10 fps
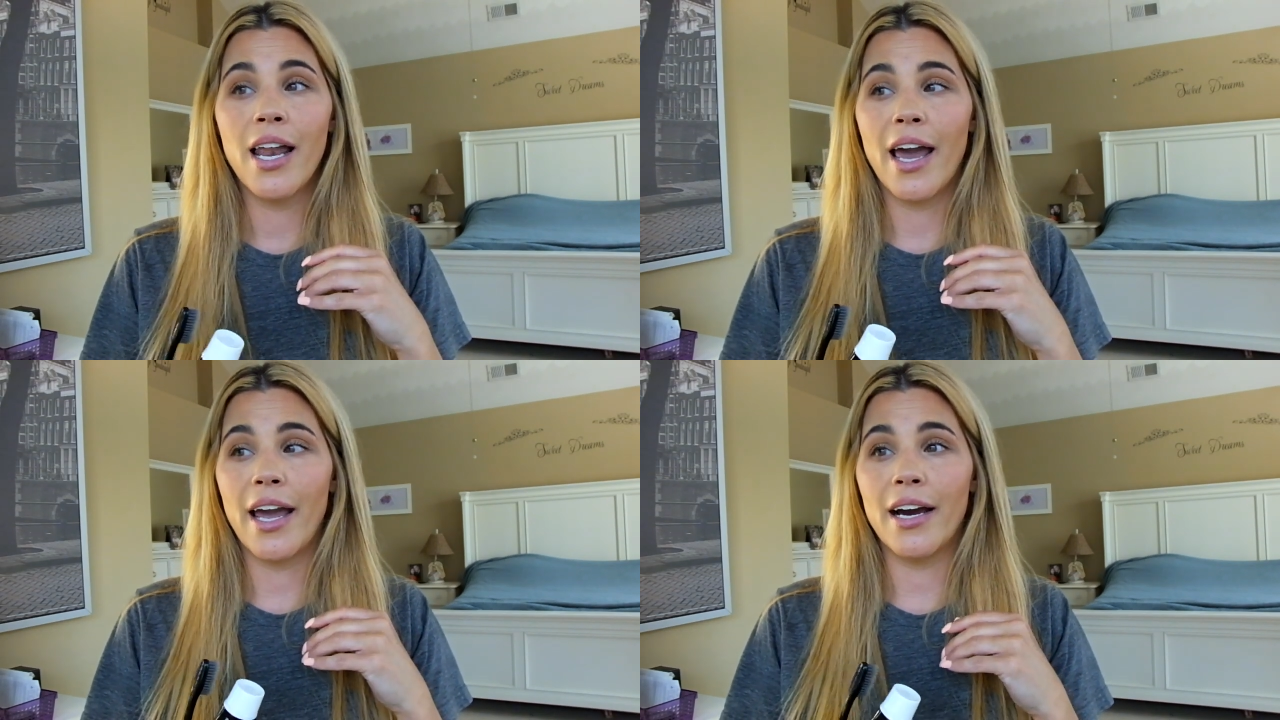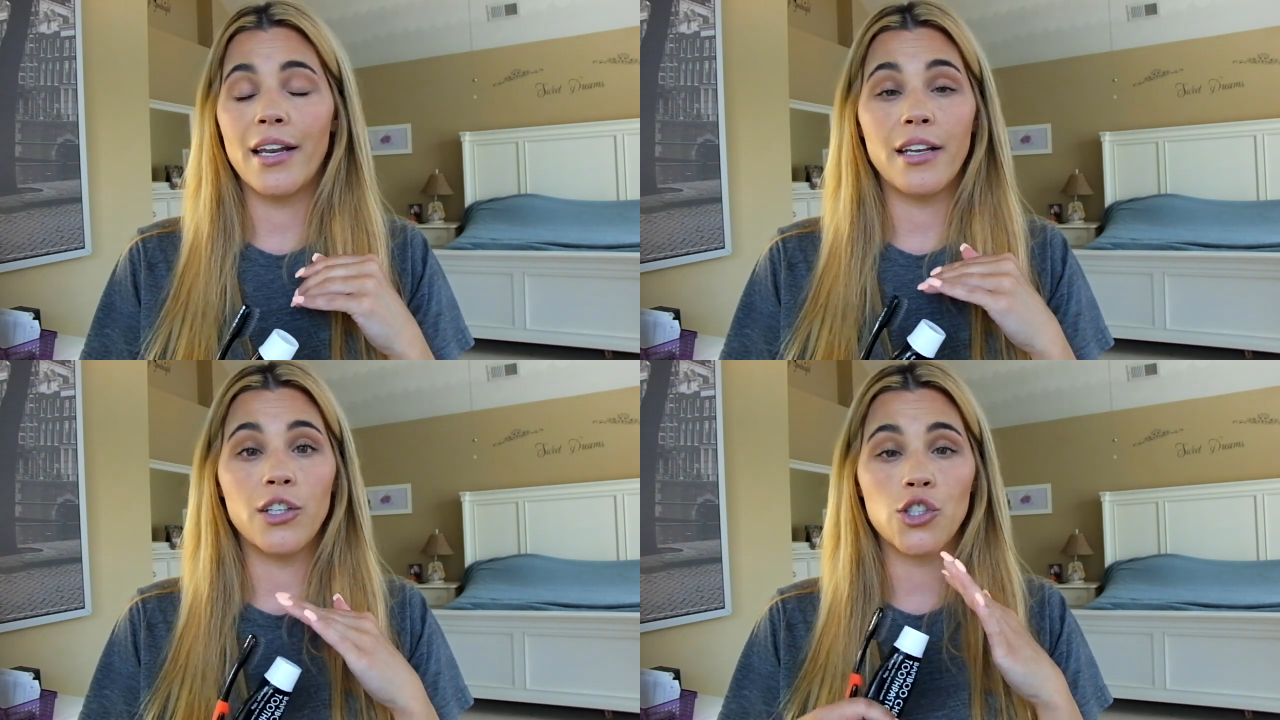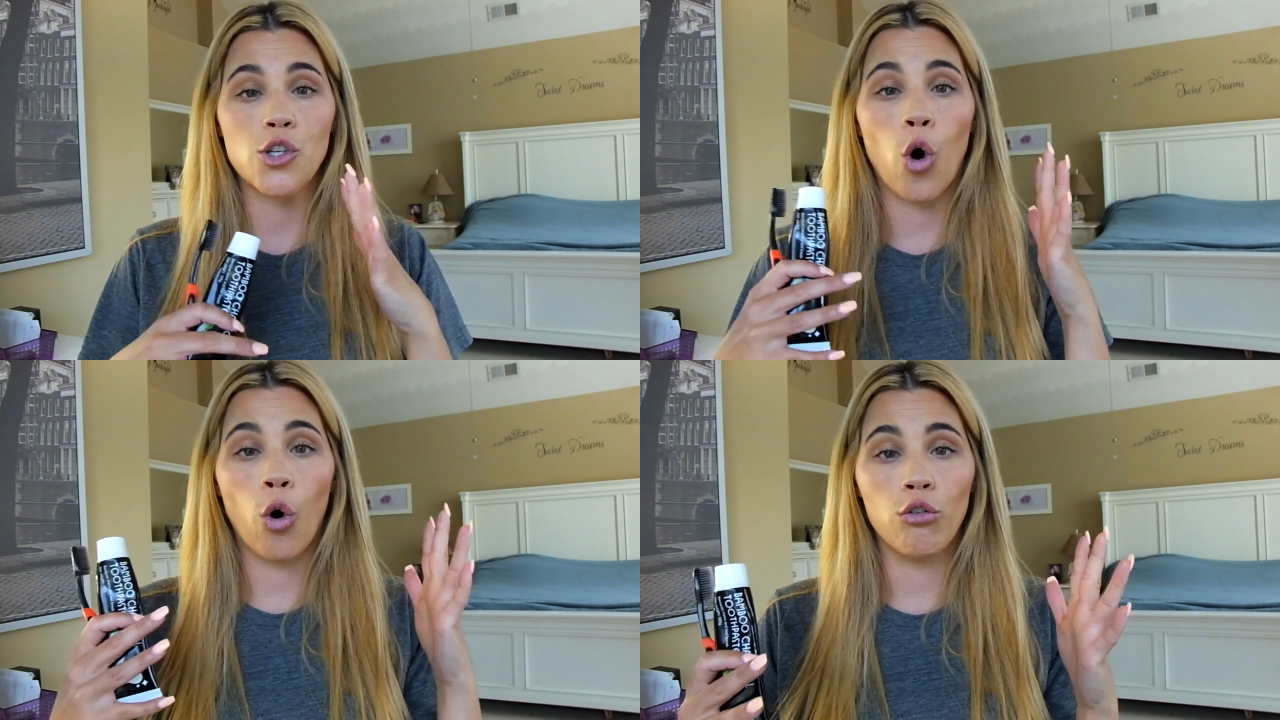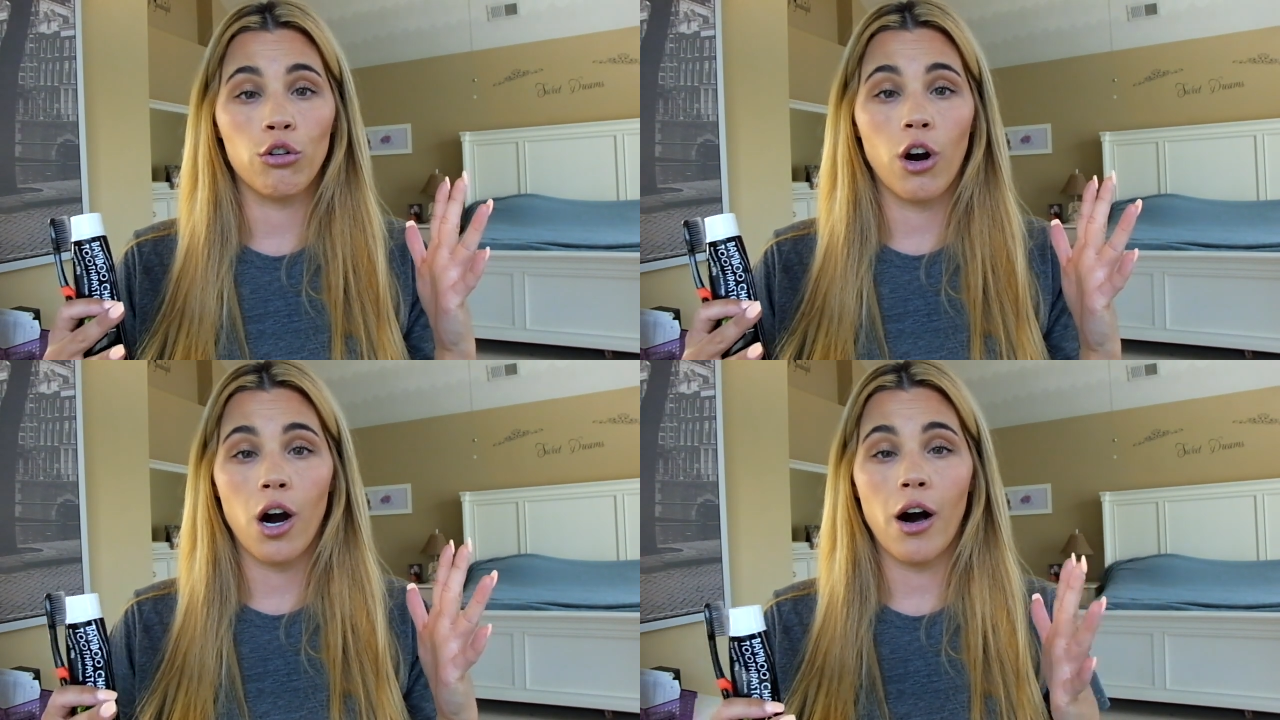And just
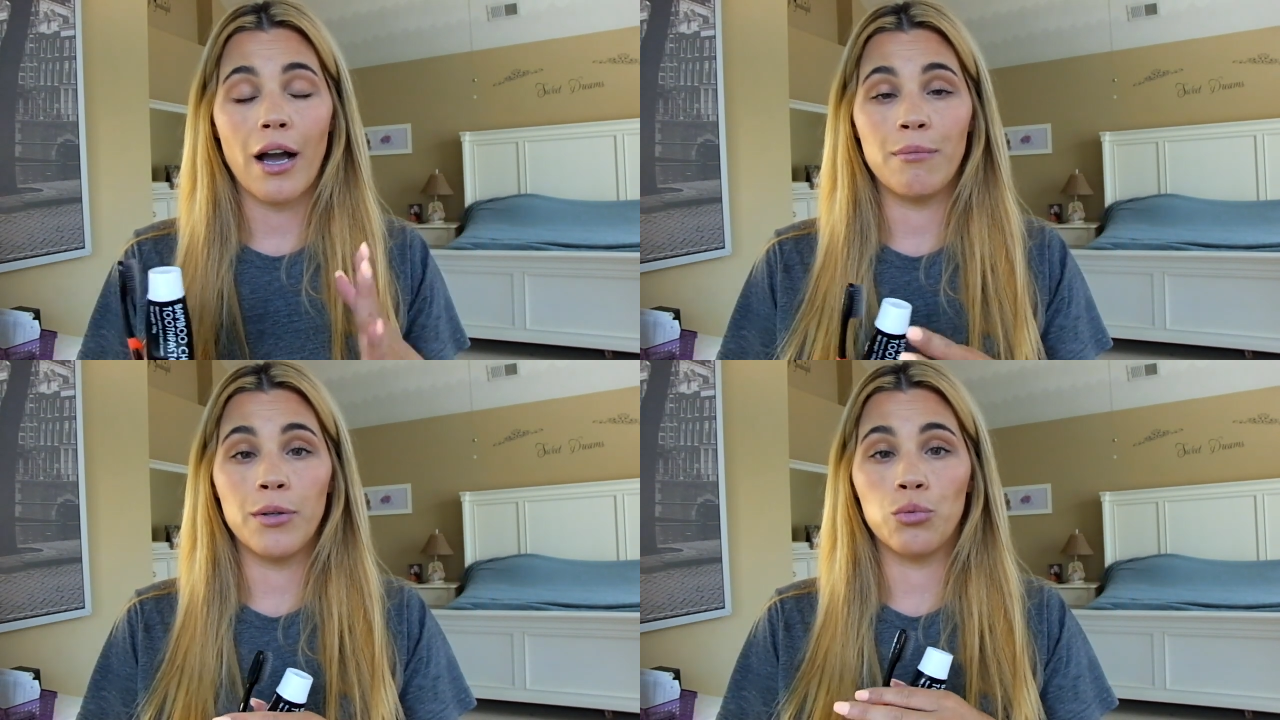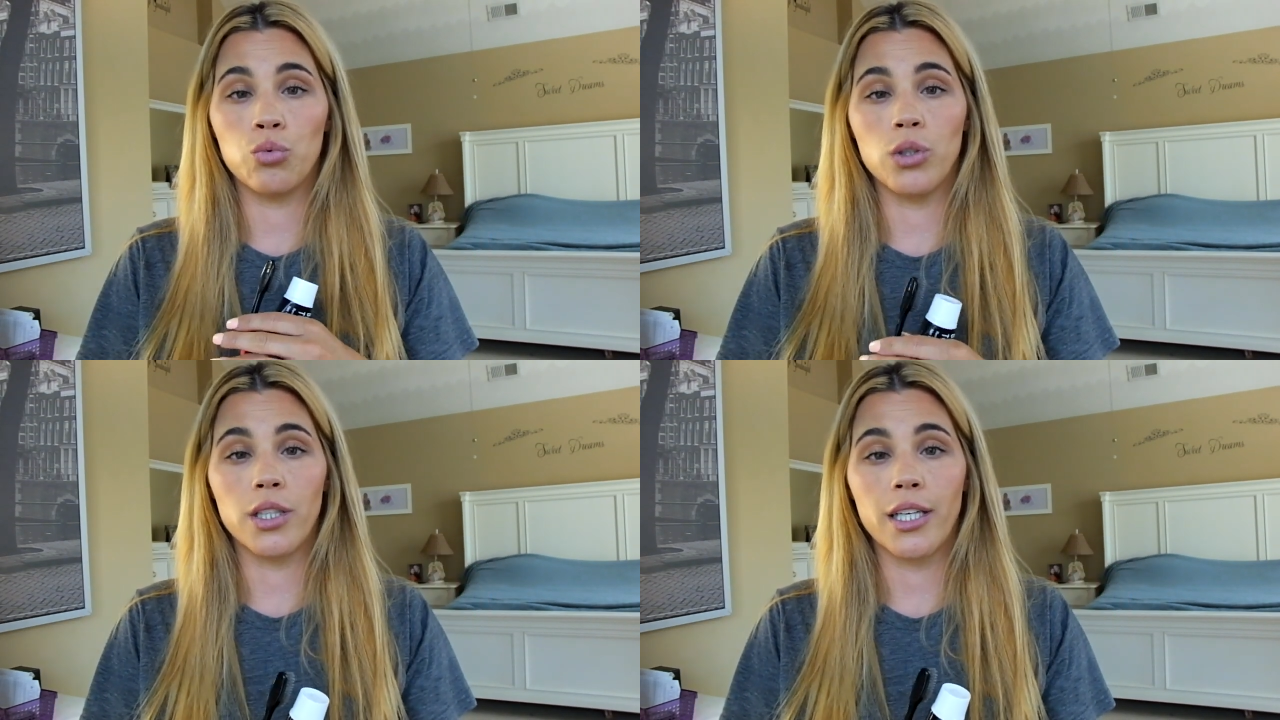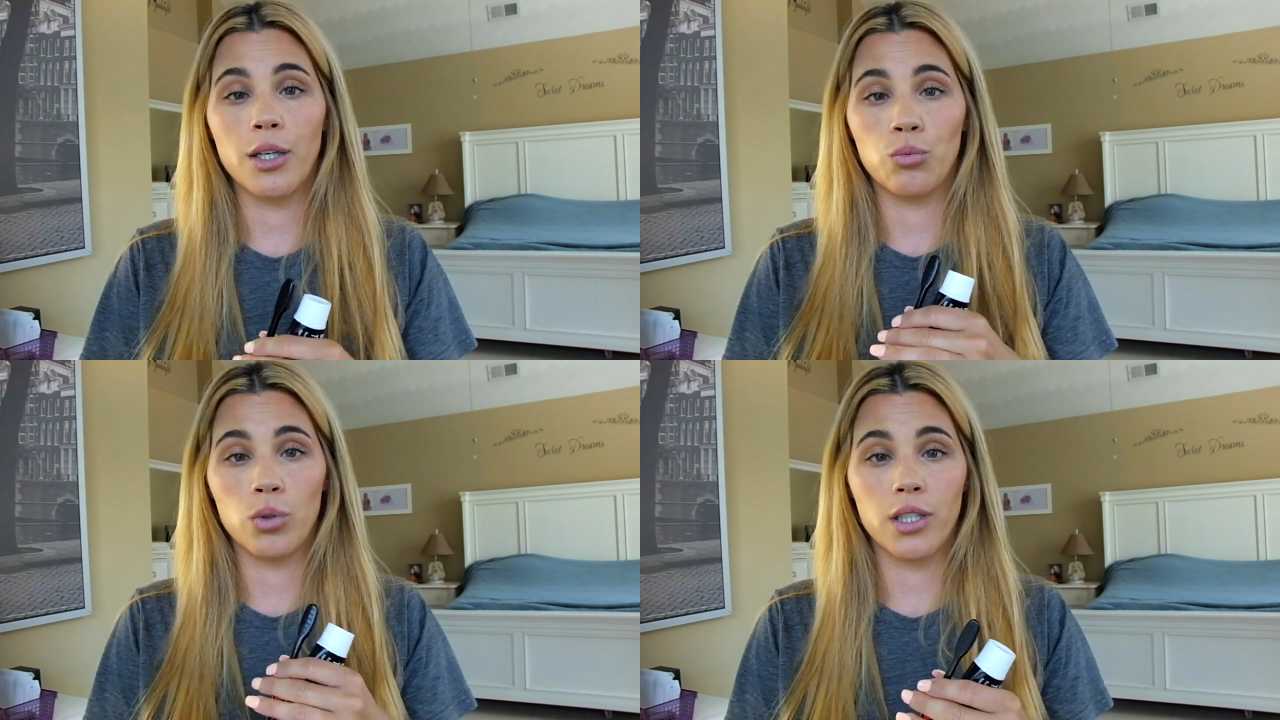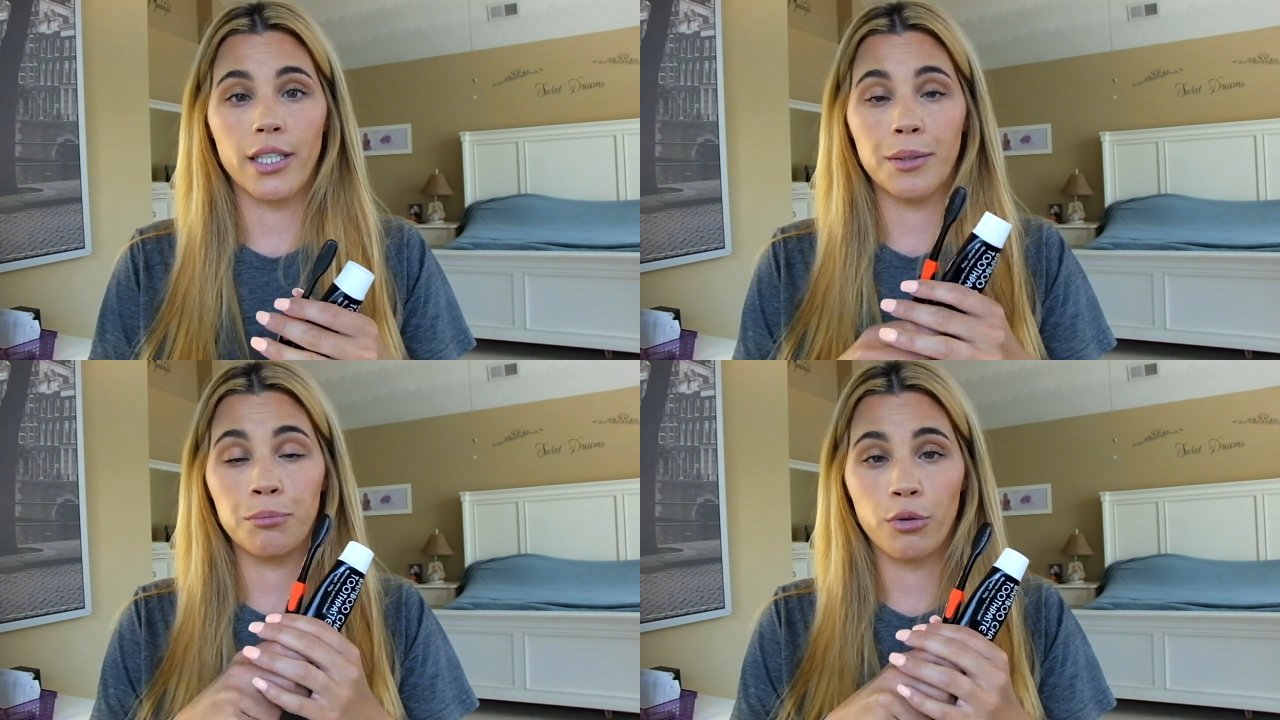overall, I've been
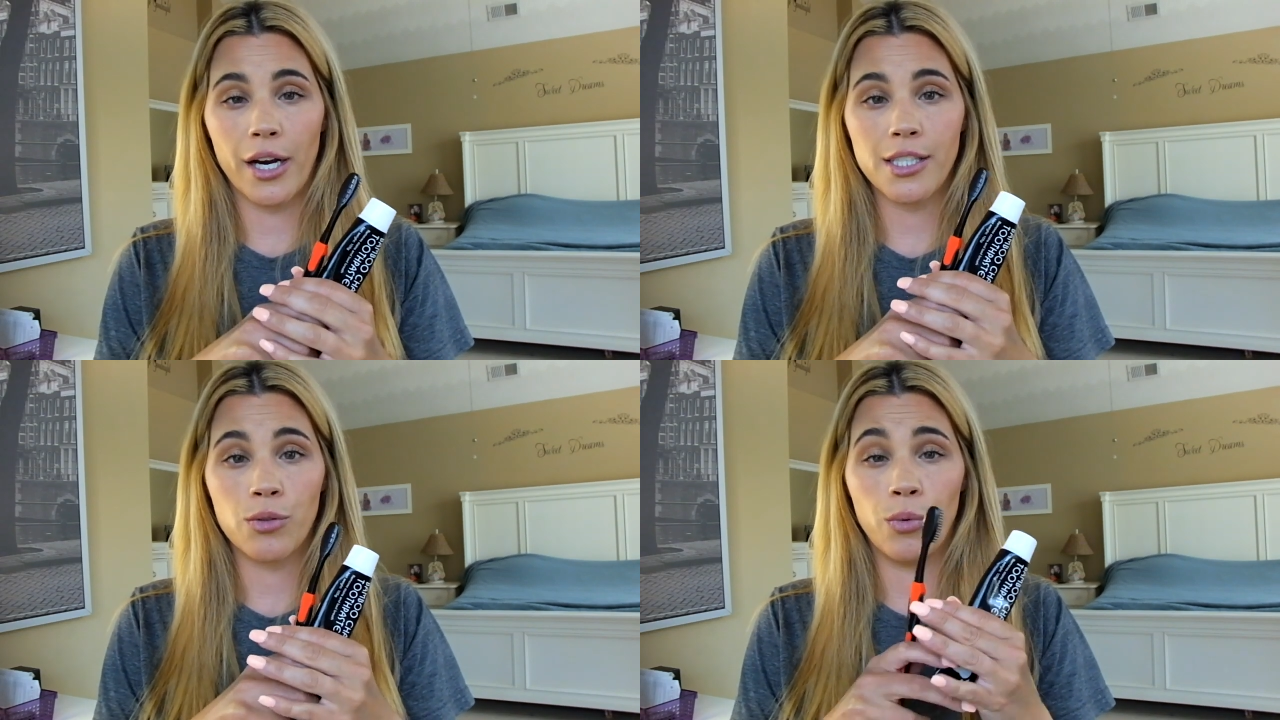really impressed